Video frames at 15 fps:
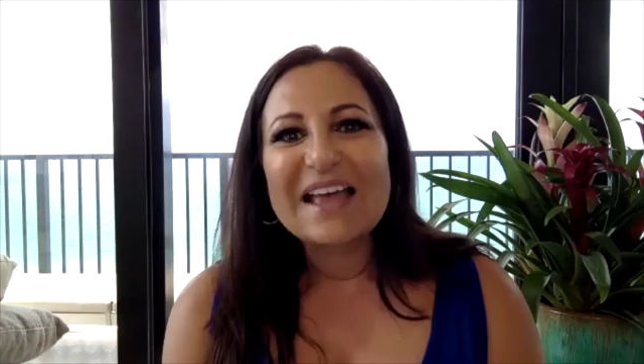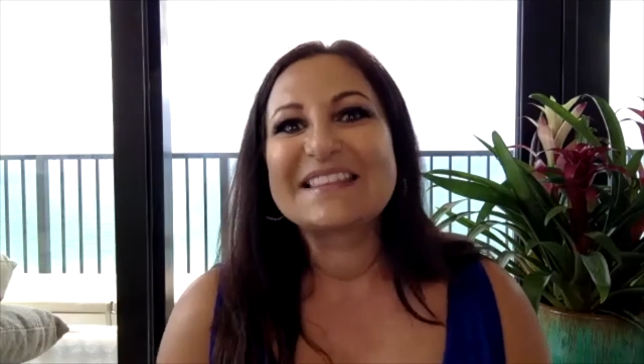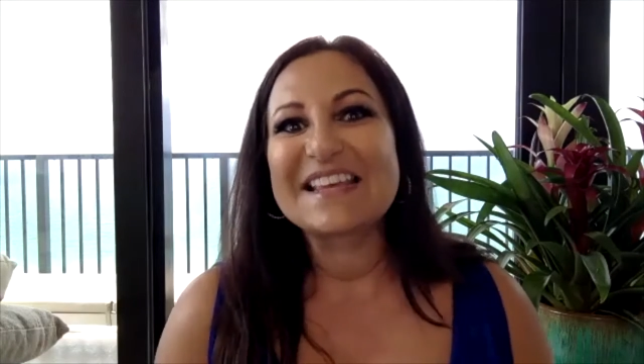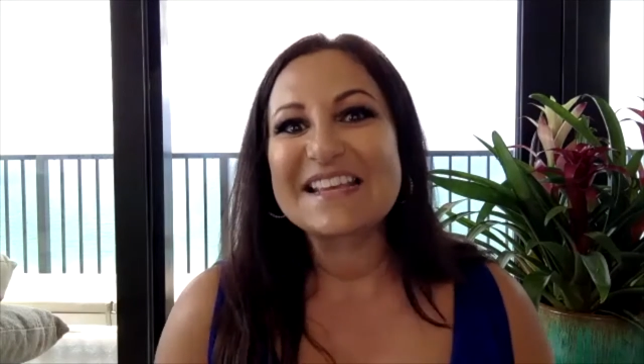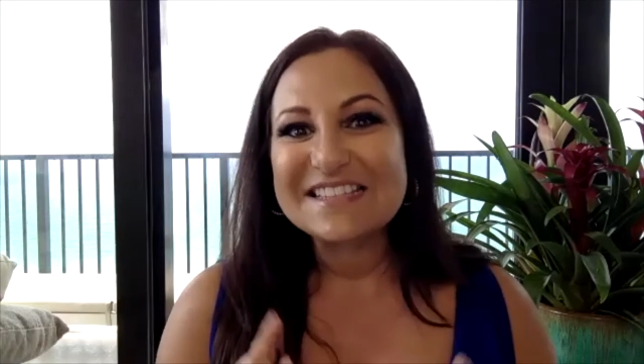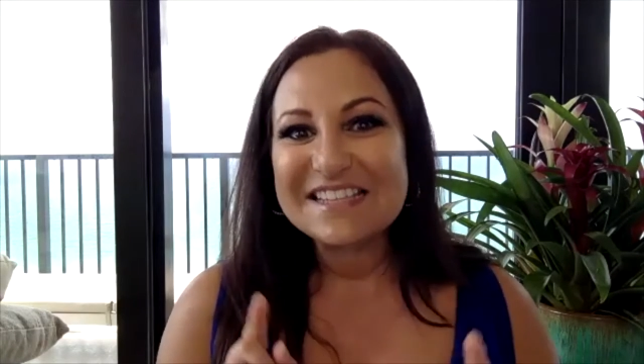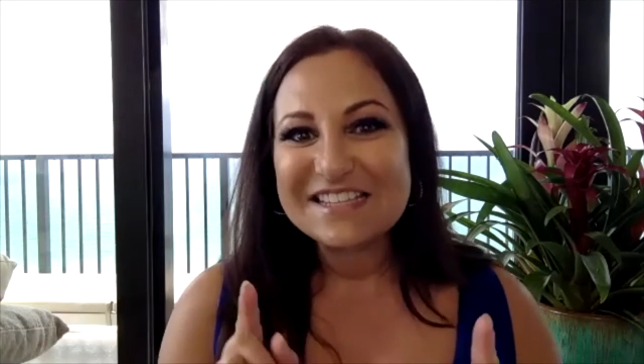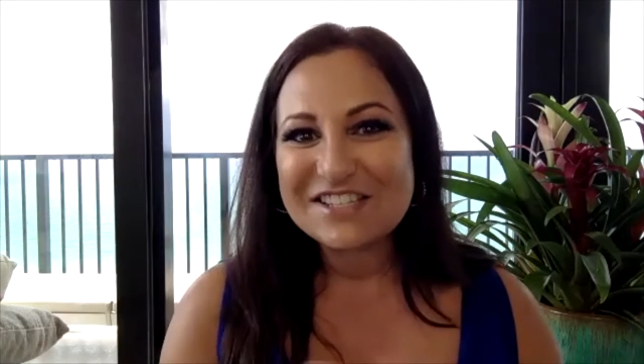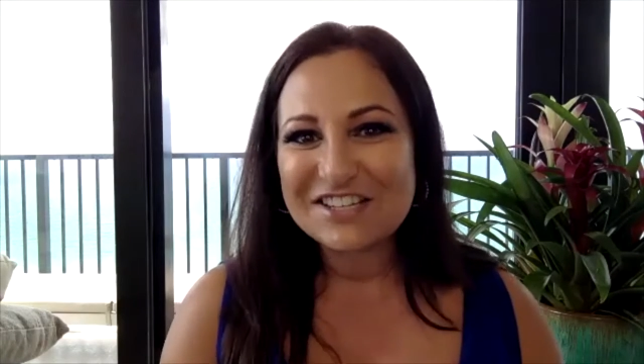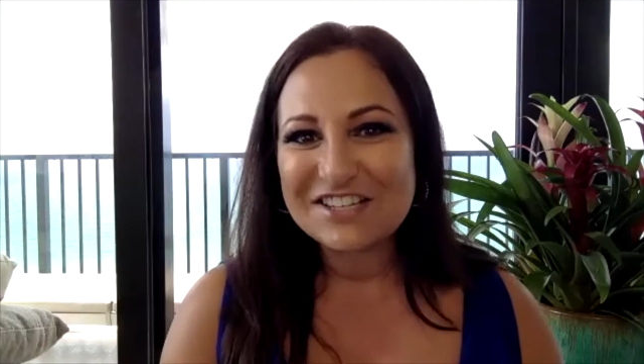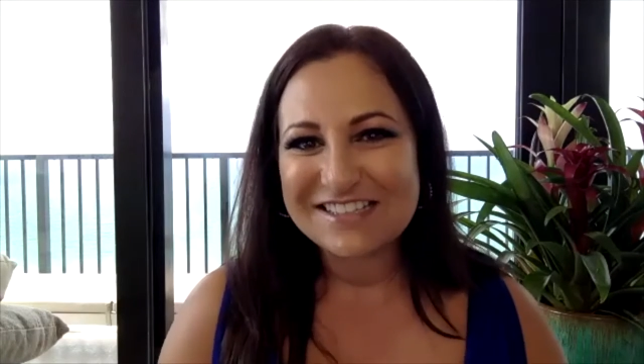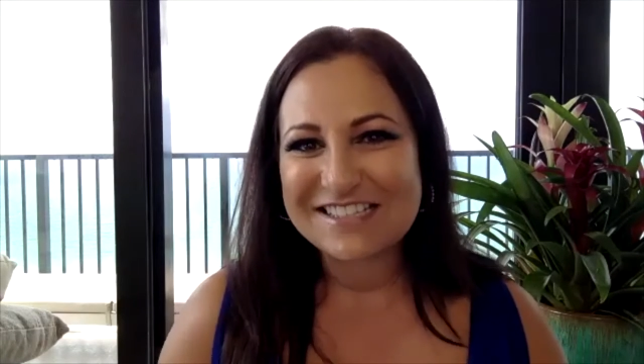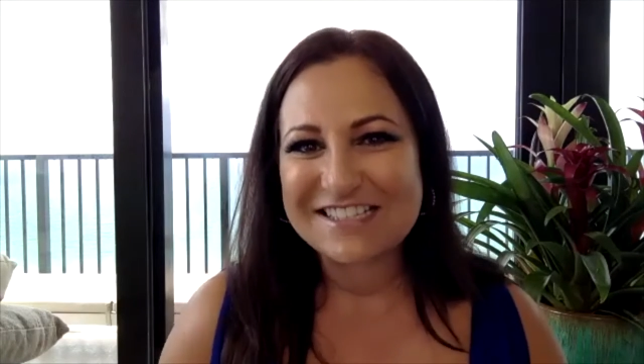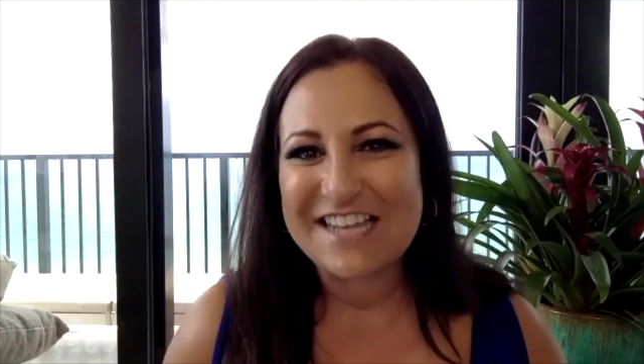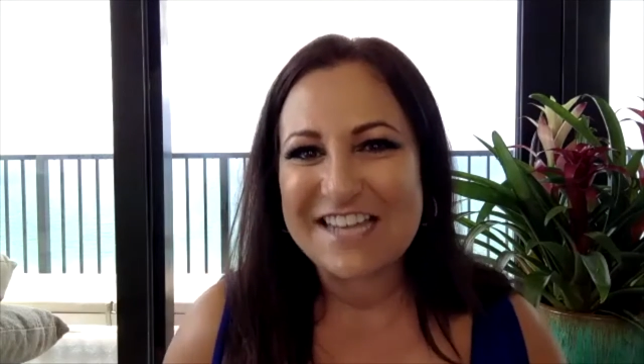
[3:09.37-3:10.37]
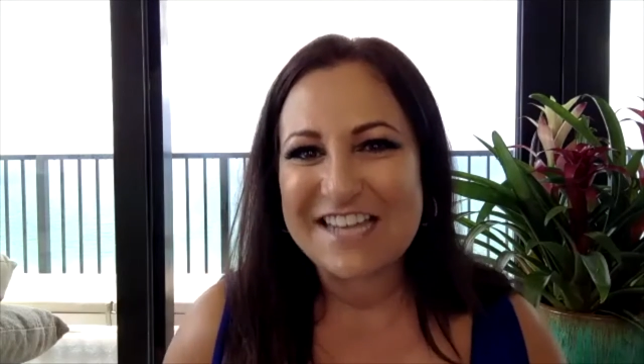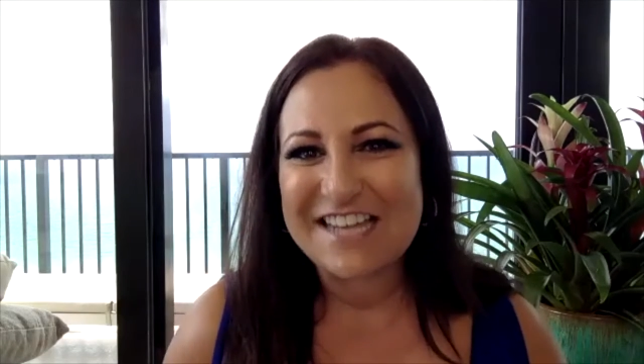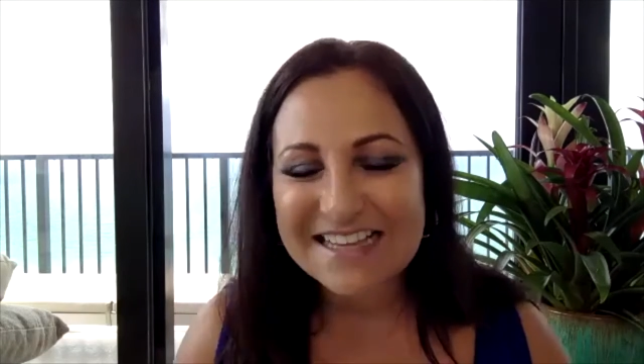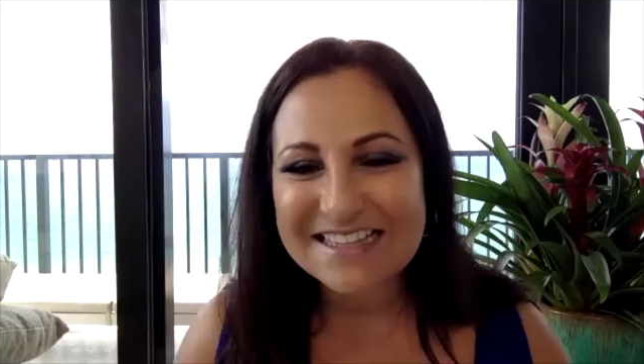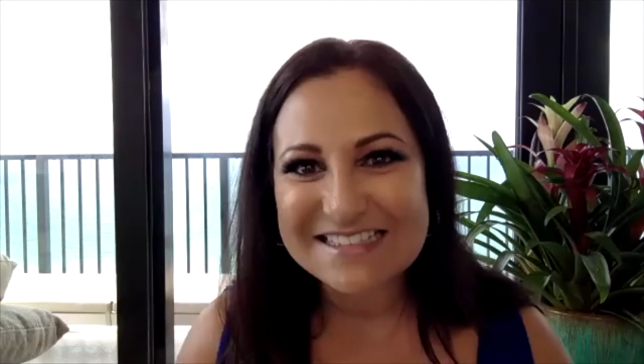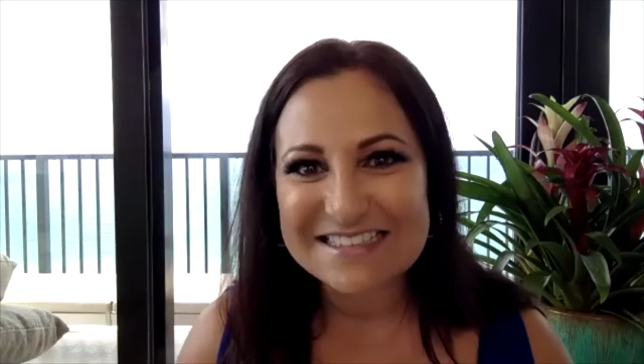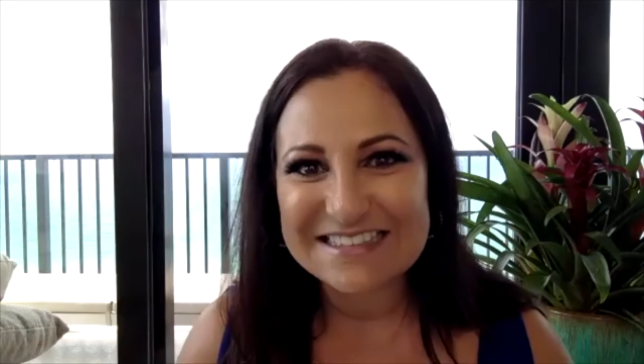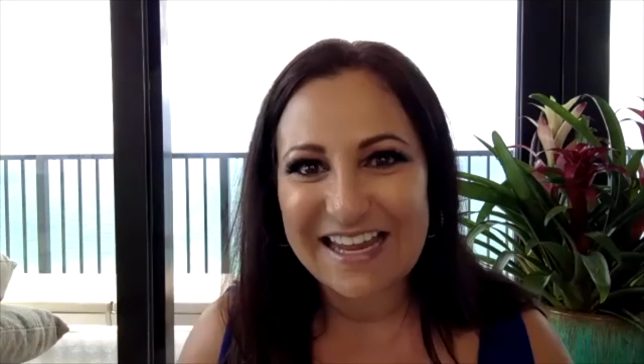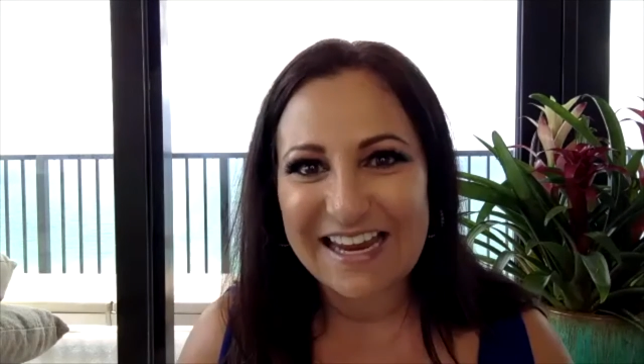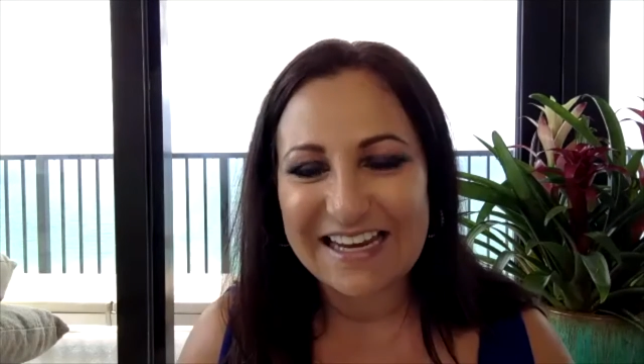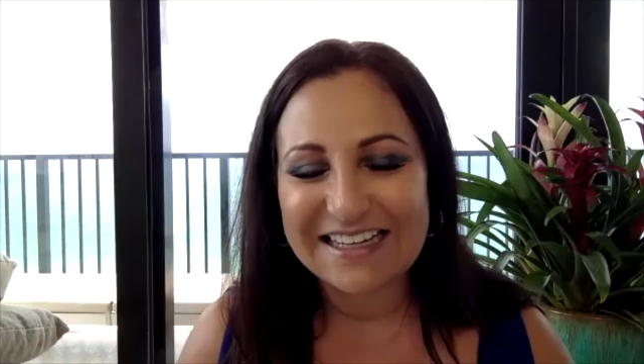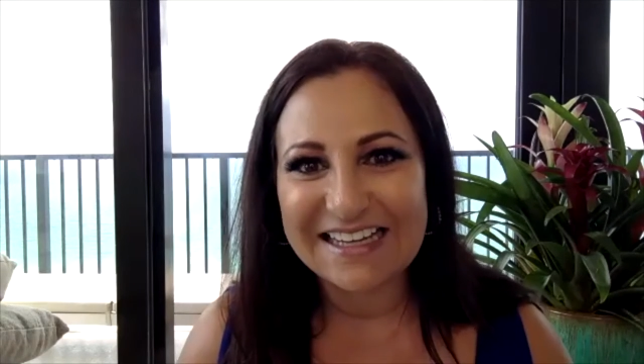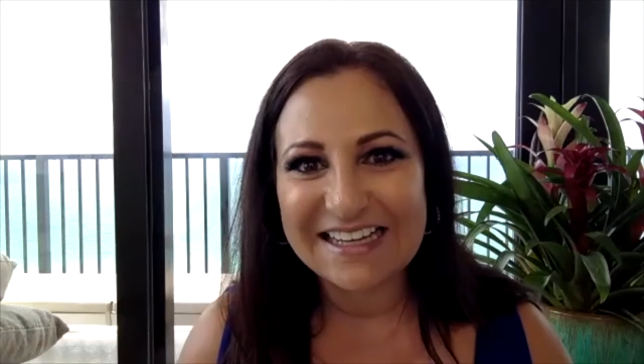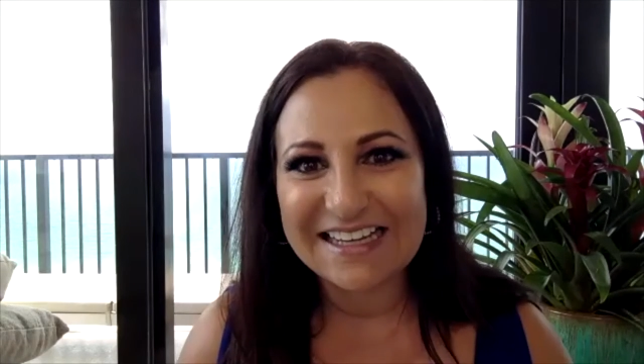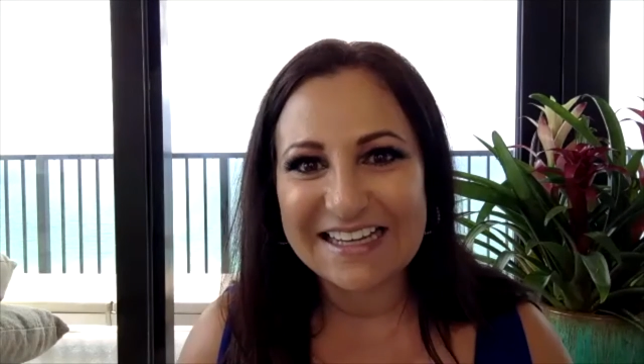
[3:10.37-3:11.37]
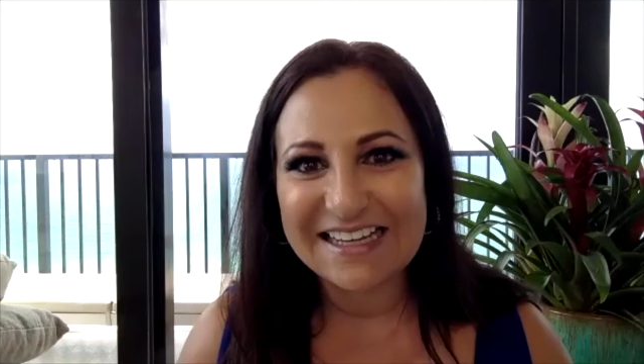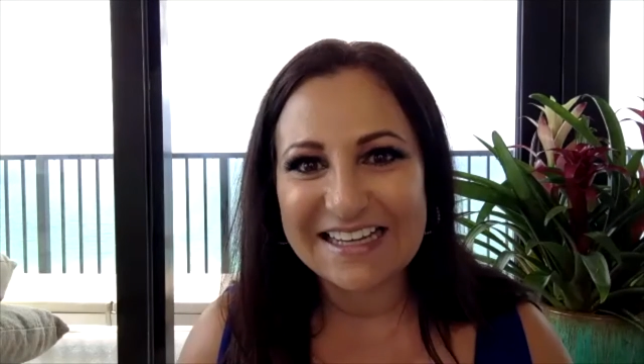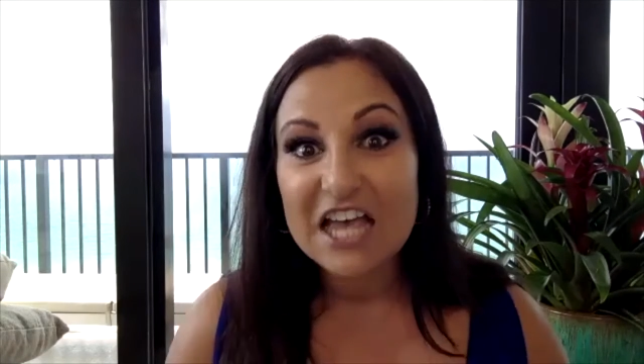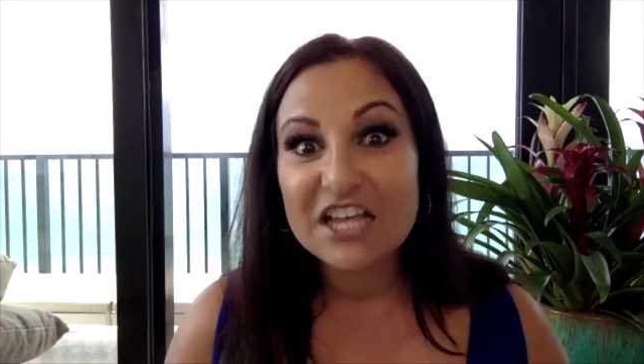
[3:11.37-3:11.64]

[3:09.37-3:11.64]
This is your chance, ladies.